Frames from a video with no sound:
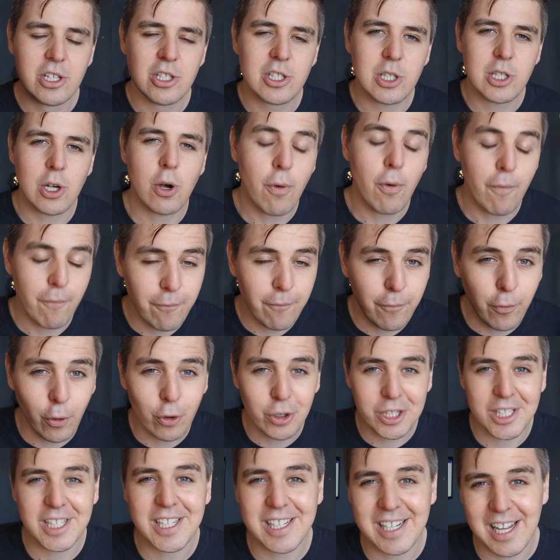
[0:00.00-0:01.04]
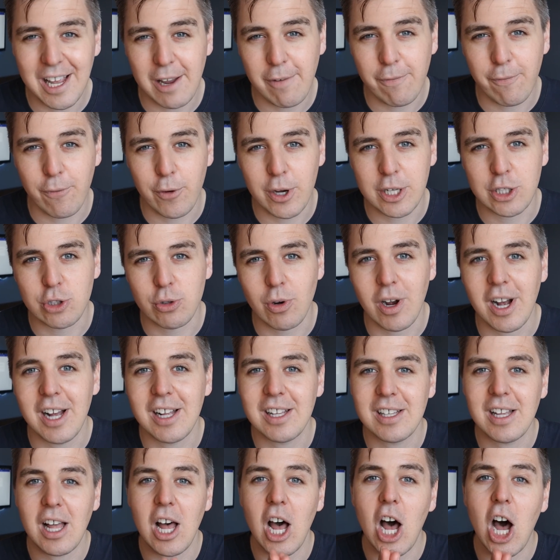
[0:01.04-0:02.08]
So 14-day free
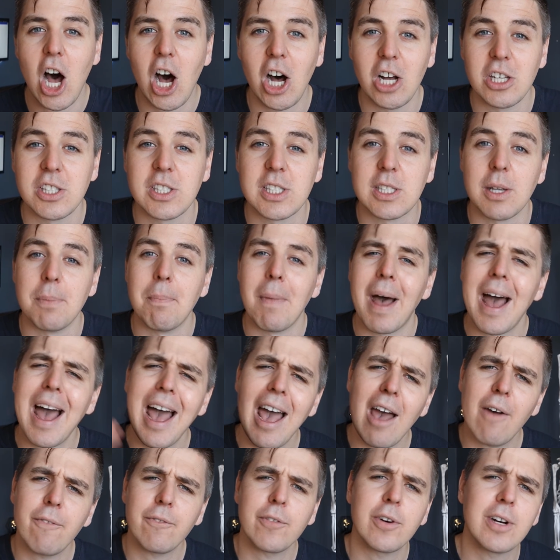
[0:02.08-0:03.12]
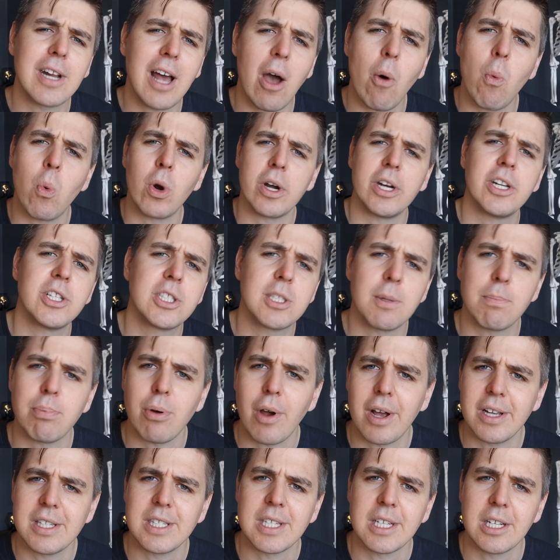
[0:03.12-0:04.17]
trial, awesome. After that, what does the
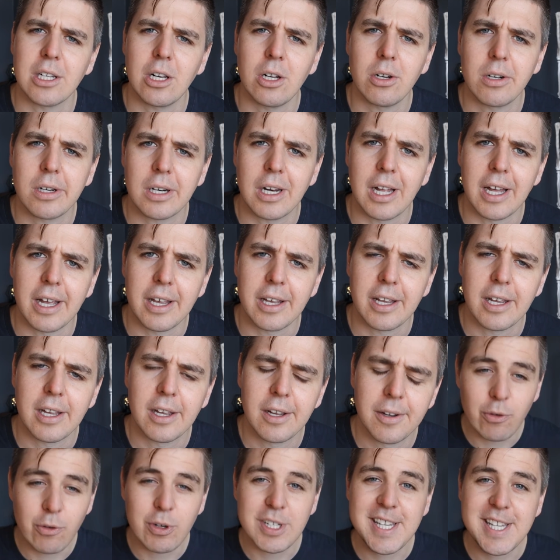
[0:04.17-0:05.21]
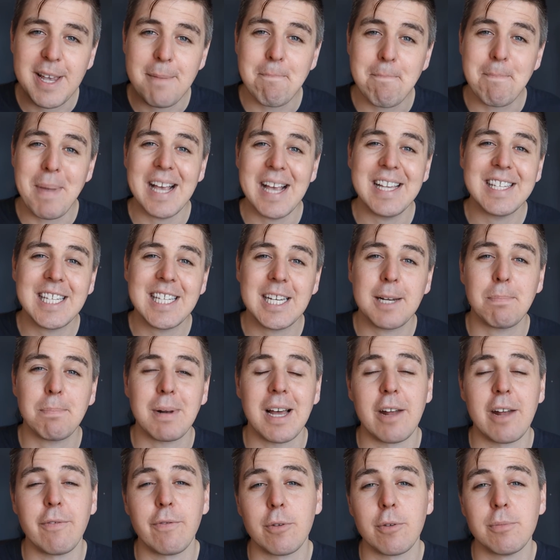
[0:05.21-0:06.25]
pricing look like? There is a basic
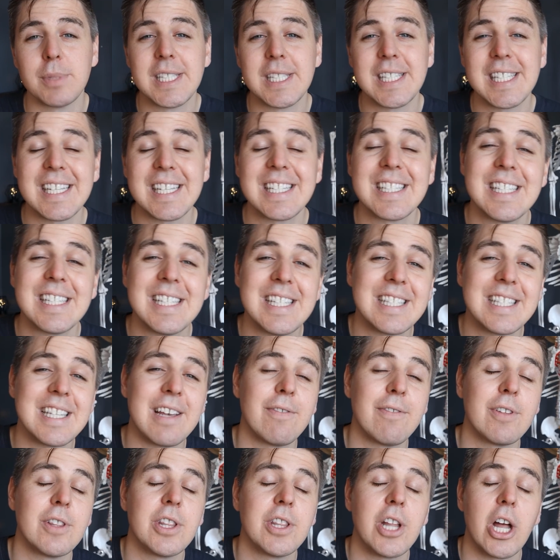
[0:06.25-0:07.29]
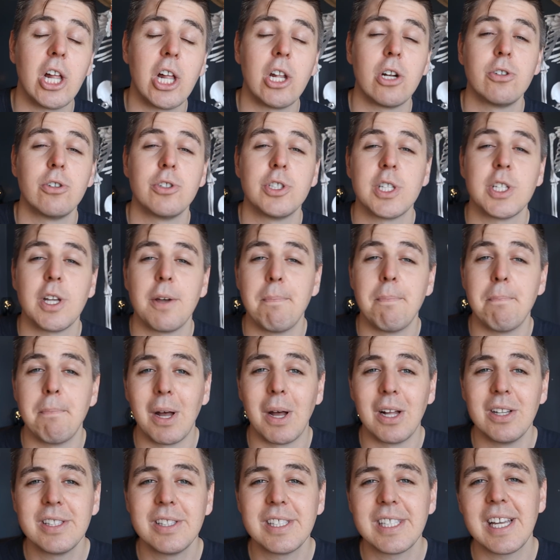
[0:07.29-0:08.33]
plan from $67 a
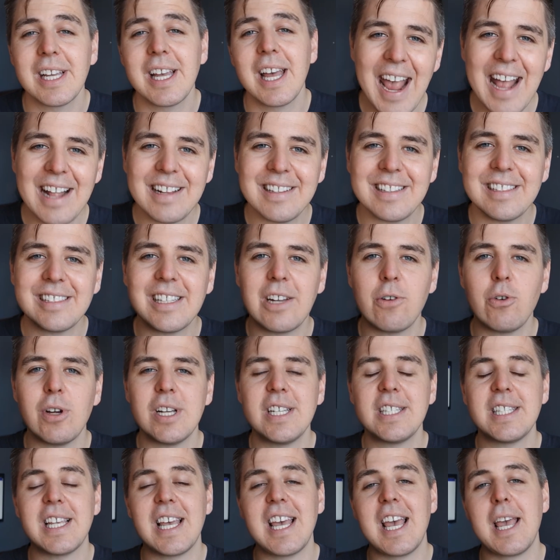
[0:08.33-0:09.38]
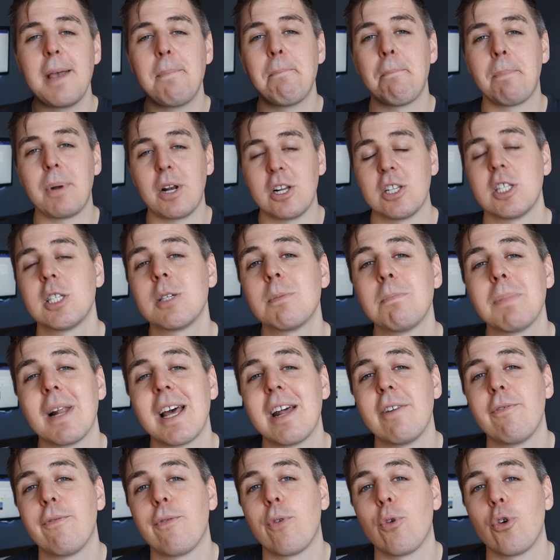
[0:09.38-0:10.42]
month, and there is a plus
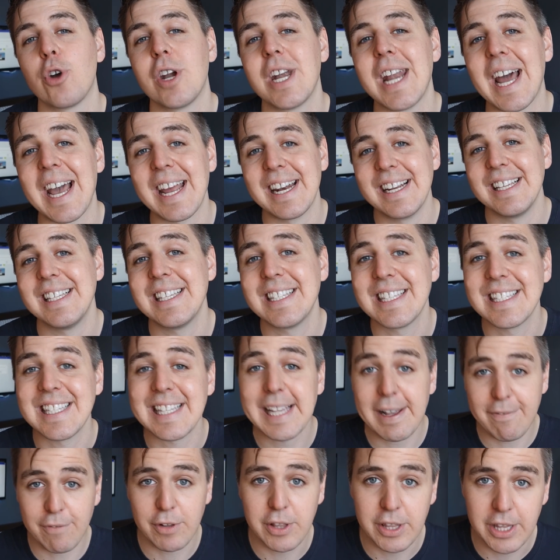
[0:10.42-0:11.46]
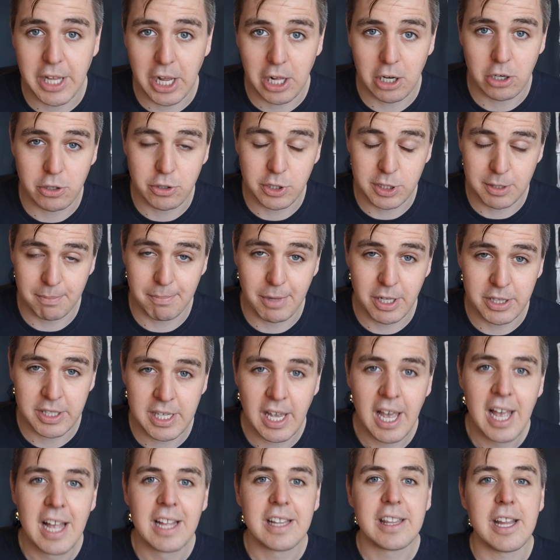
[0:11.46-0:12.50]
plan for $97 a
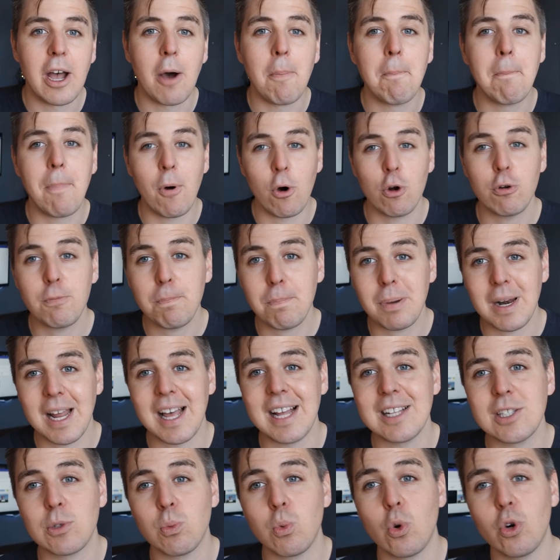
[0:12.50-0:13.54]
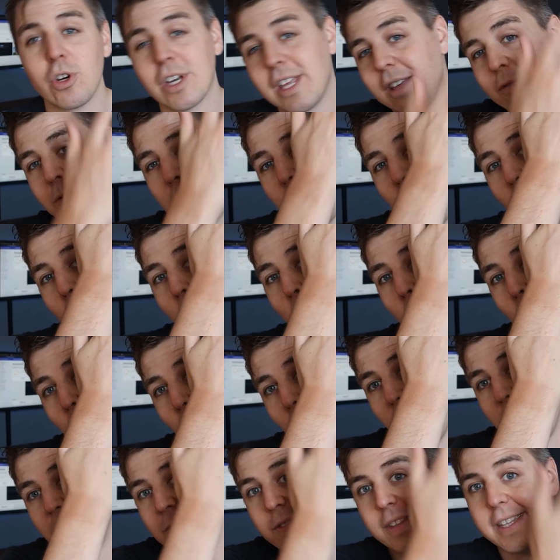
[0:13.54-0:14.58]
month. Now, both plans will give you
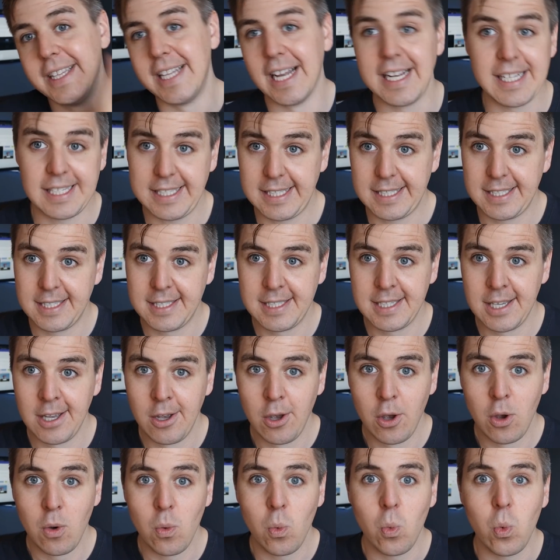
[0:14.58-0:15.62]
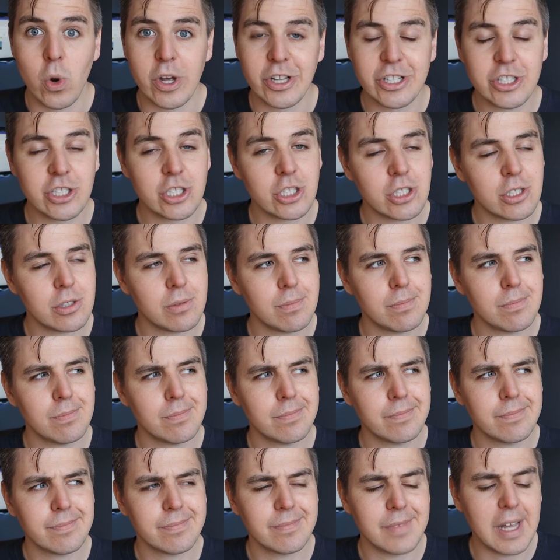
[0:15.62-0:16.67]
all of this, which
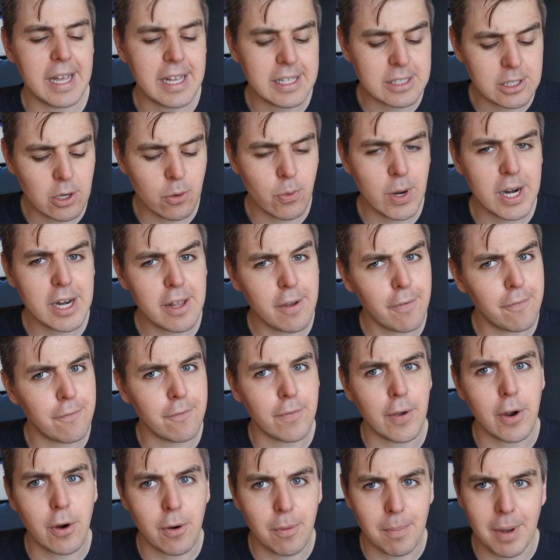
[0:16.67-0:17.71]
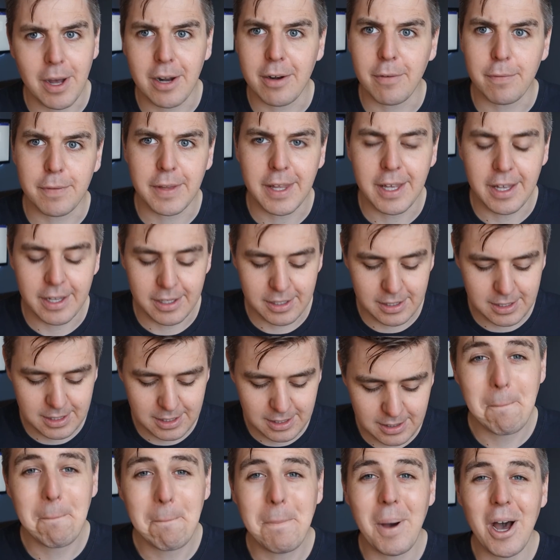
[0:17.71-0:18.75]
is already a fair amount of
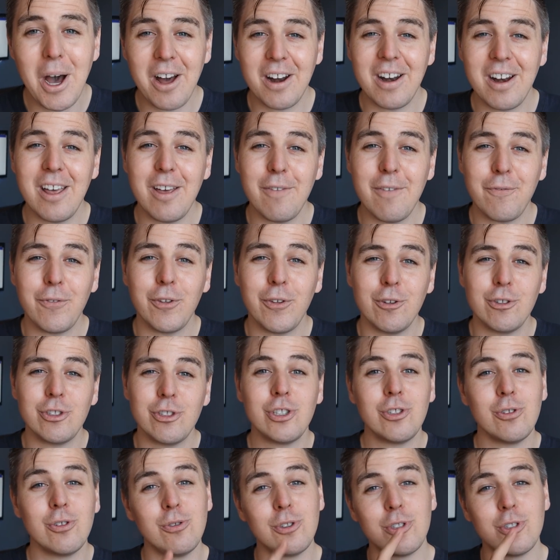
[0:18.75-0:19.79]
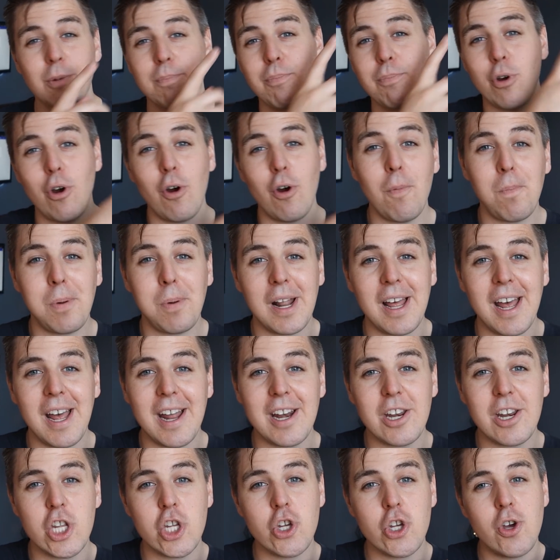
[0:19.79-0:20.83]
things. But if you choose the pro
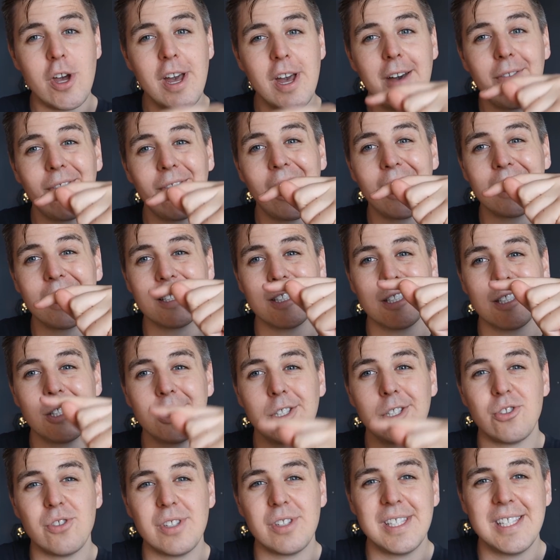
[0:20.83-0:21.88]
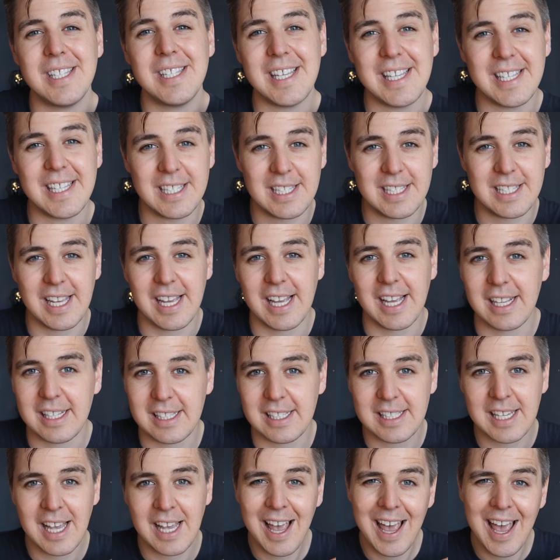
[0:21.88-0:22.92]
plan, you have access to these
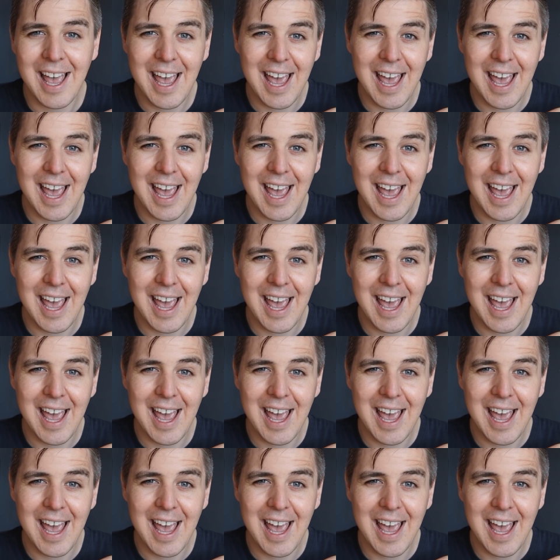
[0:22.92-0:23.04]
things.